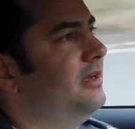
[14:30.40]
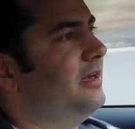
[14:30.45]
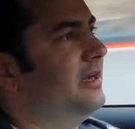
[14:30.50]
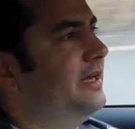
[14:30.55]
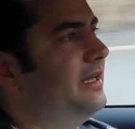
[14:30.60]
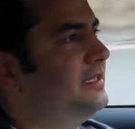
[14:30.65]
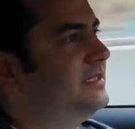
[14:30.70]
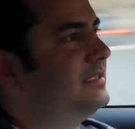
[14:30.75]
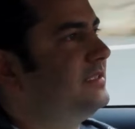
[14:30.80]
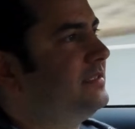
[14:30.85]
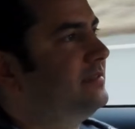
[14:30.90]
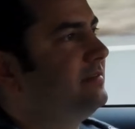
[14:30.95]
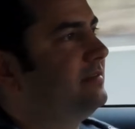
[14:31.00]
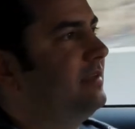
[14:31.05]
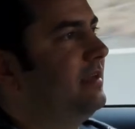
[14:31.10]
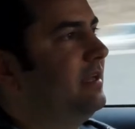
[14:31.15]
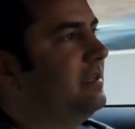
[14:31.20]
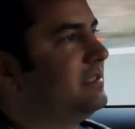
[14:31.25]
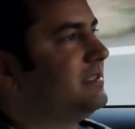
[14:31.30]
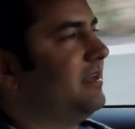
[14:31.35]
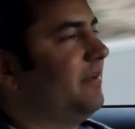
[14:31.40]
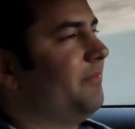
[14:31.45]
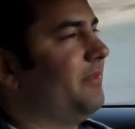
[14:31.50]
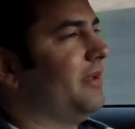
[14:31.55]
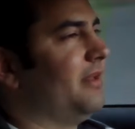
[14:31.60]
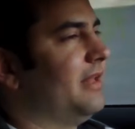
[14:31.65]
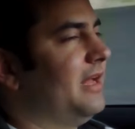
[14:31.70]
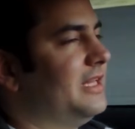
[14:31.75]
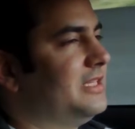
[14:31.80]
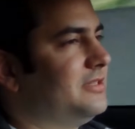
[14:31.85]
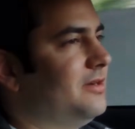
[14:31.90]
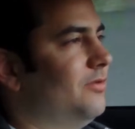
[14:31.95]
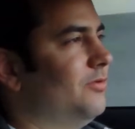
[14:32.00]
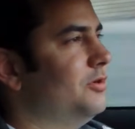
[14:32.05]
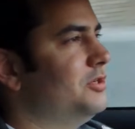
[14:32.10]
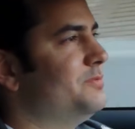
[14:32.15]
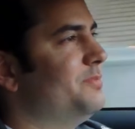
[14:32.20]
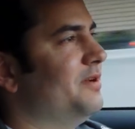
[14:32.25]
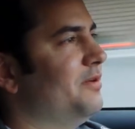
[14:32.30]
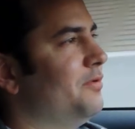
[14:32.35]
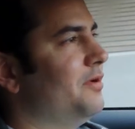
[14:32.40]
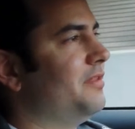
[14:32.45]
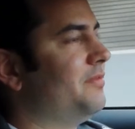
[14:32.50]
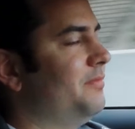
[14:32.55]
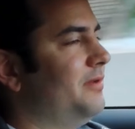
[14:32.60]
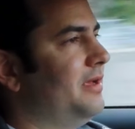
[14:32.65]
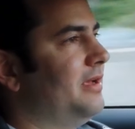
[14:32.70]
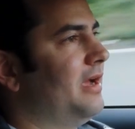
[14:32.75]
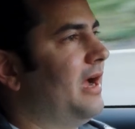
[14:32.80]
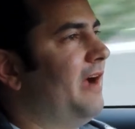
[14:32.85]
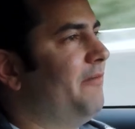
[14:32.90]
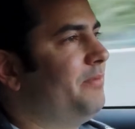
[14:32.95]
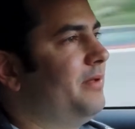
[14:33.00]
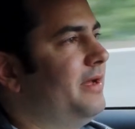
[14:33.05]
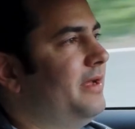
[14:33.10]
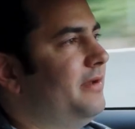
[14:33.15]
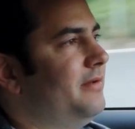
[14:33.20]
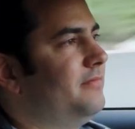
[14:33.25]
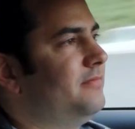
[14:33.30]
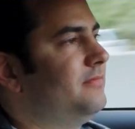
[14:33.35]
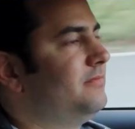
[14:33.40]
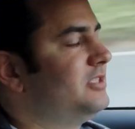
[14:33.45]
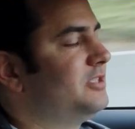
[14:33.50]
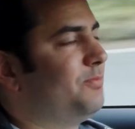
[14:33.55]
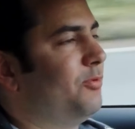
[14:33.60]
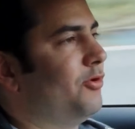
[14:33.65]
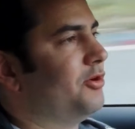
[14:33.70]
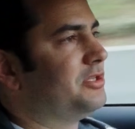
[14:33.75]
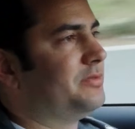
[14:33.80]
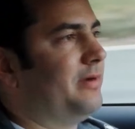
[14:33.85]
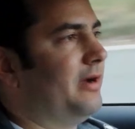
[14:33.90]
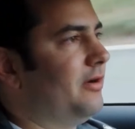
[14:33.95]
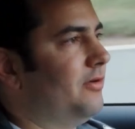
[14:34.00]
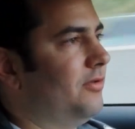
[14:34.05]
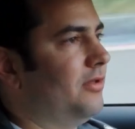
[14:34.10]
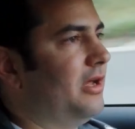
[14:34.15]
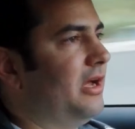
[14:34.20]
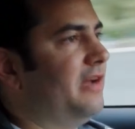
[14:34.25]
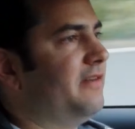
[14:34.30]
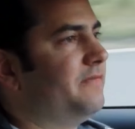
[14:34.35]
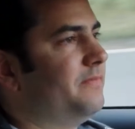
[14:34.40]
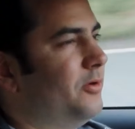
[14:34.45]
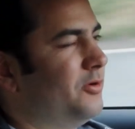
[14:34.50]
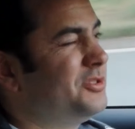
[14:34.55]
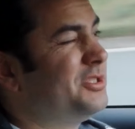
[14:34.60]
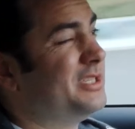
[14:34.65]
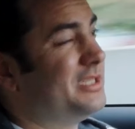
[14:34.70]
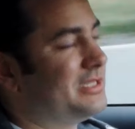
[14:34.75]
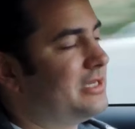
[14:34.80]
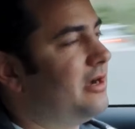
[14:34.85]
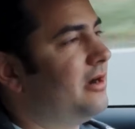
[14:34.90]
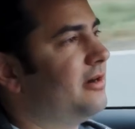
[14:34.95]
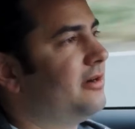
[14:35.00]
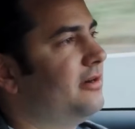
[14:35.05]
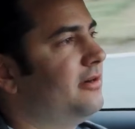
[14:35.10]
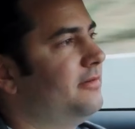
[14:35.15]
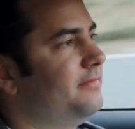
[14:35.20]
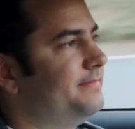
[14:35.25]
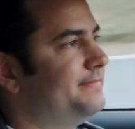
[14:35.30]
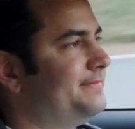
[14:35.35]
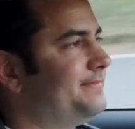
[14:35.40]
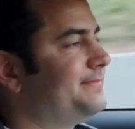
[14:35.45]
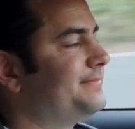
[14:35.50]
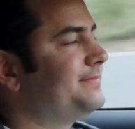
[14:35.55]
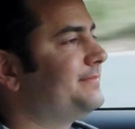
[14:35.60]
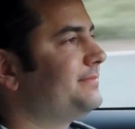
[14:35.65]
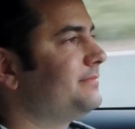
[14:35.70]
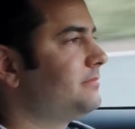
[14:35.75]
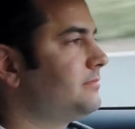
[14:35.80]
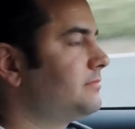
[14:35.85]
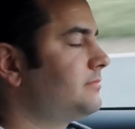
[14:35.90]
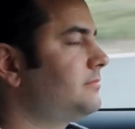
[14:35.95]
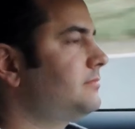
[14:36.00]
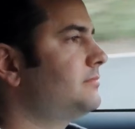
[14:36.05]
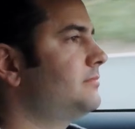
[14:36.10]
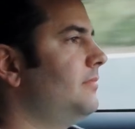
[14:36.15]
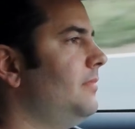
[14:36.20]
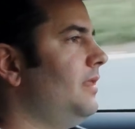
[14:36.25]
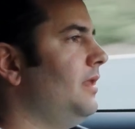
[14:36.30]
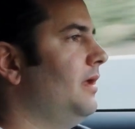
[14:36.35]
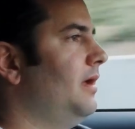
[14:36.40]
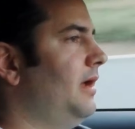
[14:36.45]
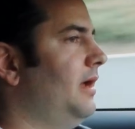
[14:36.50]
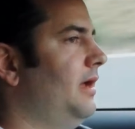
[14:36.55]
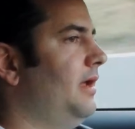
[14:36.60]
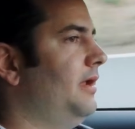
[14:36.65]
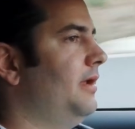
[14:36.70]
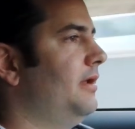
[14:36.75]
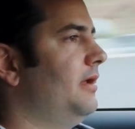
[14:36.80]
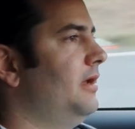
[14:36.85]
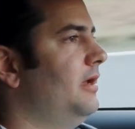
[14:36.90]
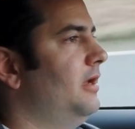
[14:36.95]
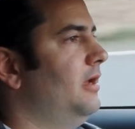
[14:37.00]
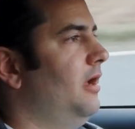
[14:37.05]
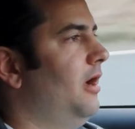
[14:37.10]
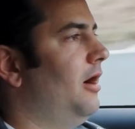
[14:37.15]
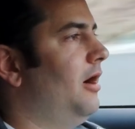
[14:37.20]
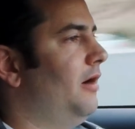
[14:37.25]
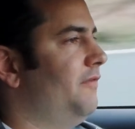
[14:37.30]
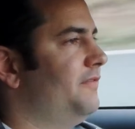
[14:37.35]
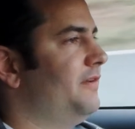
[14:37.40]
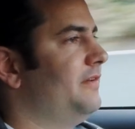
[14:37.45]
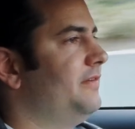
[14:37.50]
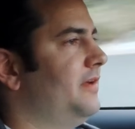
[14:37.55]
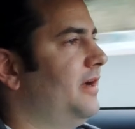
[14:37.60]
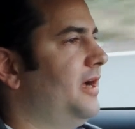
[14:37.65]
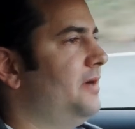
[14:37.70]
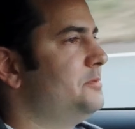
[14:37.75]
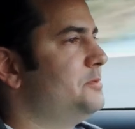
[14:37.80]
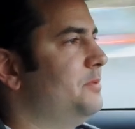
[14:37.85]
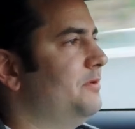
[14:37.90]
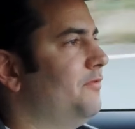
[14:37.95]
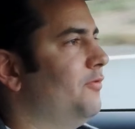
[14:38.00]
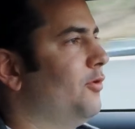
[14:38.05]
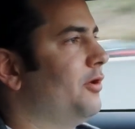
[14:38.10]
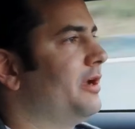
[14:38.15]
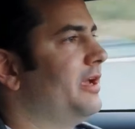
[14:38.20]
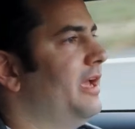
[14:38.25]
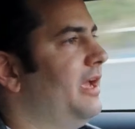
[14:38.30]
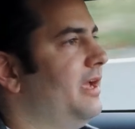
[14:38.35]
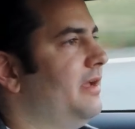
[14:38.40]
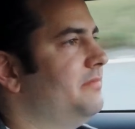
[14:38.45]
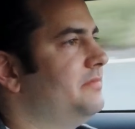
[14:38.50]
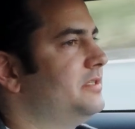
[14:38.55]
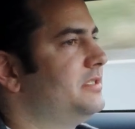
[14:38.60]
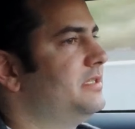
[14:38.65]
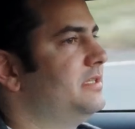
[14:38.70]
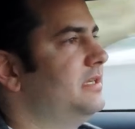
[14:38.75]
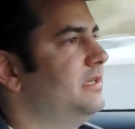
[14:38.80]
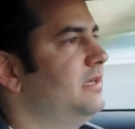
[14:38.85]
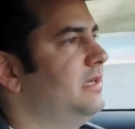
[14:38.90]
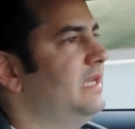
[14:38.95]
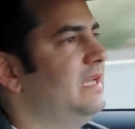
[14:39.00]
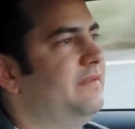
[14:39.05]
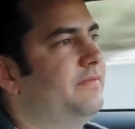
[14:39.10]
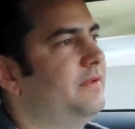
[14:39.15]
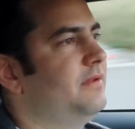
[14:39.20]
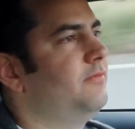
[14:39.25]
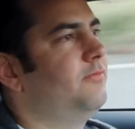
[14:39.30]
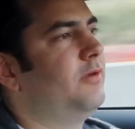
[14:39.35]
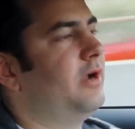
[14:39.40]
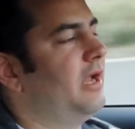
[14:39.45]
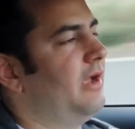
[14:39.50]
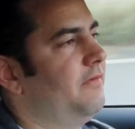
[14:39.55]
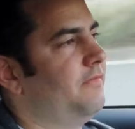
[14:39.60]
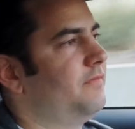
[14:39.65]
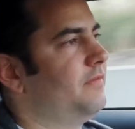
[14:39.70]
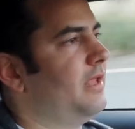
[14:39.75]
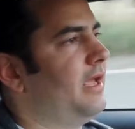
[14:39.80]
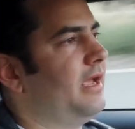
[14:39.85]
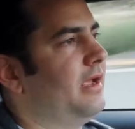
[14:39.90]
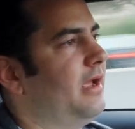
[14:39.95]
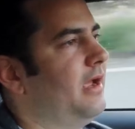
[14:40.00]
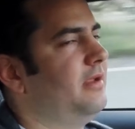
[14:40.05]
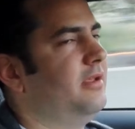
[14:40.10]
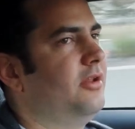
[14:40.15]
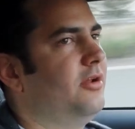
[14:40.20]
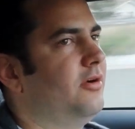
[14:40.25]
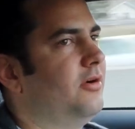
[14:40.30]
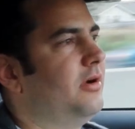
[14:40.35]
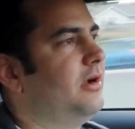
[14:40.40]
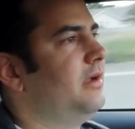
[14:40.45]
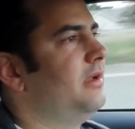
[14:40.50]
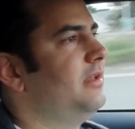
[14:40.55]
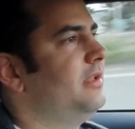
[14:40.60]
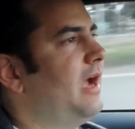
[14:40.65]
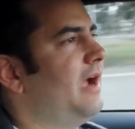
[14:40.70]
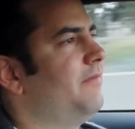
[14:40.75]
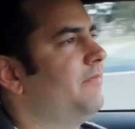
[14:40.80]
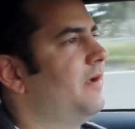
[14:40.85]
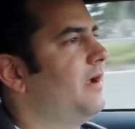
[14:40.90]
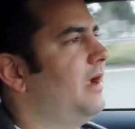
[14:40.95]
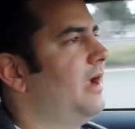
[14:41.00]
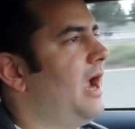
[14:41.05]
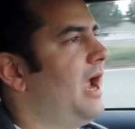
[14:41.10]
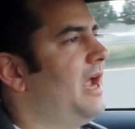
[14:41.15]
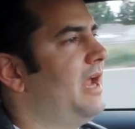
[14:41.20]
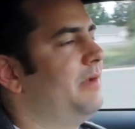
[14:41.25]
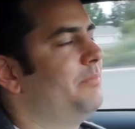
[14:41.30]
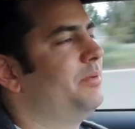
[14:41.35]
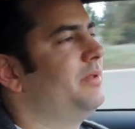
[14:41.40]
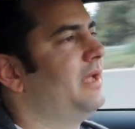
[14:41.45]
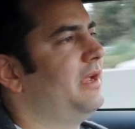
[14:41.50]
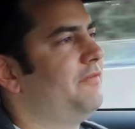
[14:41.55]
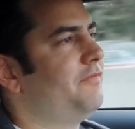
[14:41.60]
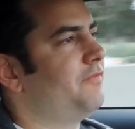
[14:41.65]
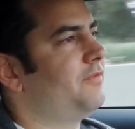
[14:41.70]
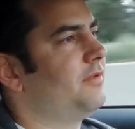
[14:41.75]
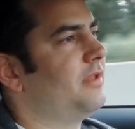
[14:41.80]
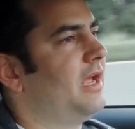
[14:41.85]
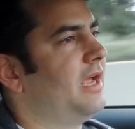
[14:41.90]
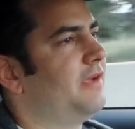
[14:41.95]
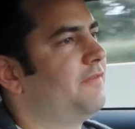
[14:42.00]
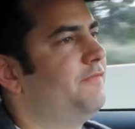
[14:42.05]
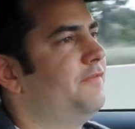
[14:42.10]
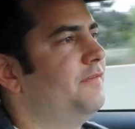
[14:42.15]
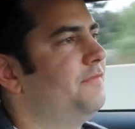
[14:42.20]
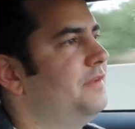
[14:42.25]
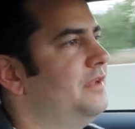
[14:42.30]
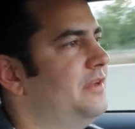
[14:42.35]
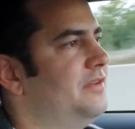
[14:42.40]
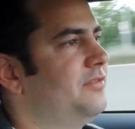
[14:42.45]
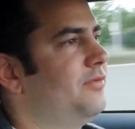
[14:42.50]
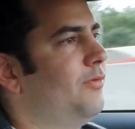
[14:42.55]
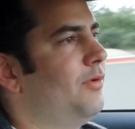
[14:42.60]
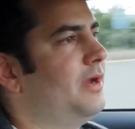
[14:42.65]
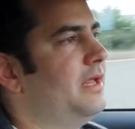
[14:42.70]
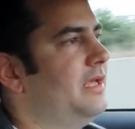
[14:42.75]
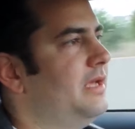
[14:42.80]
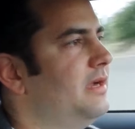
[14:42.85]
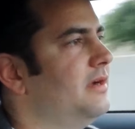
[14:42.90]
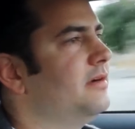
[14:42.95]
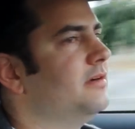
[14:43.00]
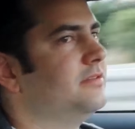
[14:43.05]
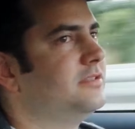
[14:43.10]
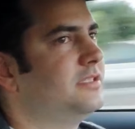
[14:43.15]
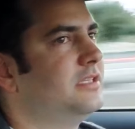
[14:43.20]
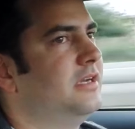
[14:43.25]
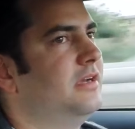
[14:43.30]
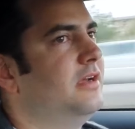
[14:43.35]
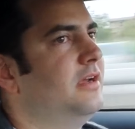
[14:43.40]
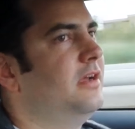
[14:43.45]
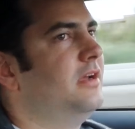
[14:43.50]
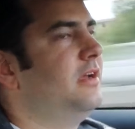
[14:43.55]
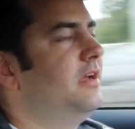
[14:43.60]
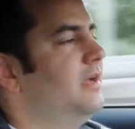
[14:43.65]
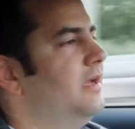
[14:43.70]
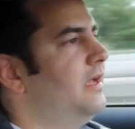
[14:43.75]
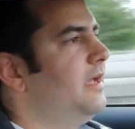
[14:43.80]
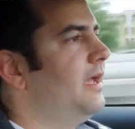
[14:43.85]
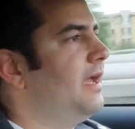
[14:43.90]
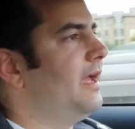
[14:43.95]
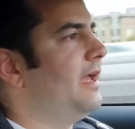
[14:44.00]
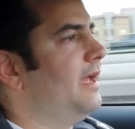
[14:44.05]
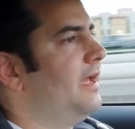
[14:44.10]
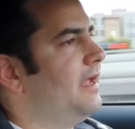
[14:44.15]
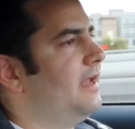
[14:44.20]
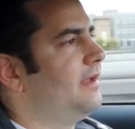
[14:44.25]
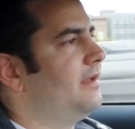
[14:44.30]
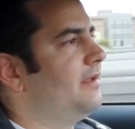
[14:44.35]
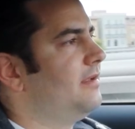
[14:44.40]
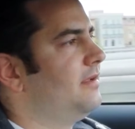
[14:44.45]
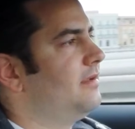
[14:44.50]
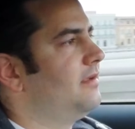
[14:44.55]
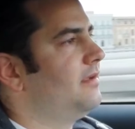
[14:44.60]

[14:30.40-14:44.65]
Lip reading: It's something that's always been with me. I played sports my whole life, mostly soccer. And oftentimes before games, even when I've like, you know, I had played for like 15, 20 years. And